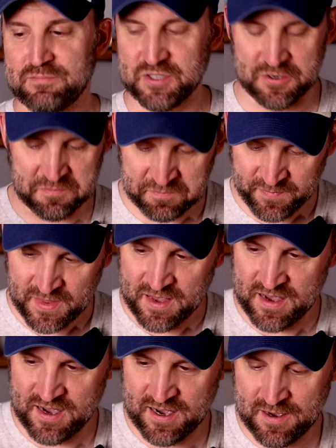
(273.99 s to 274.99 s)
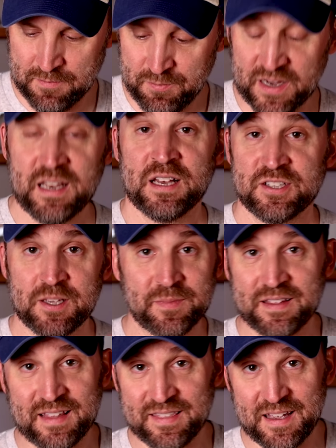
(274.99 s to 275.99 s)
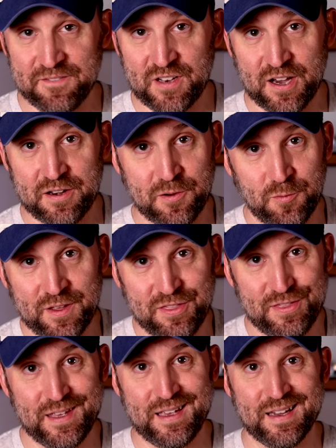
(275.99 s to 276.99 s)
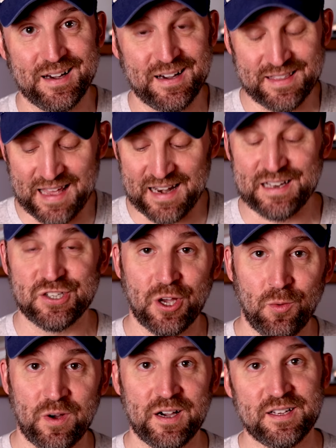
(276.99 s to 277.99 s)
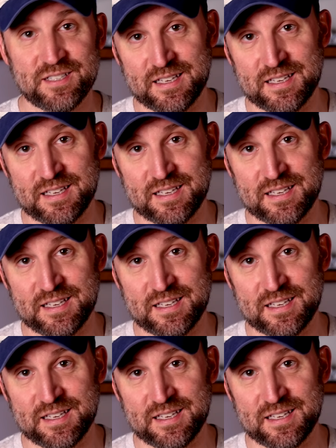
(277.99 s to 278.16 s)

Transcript: So but something that they've done with the NHL ones,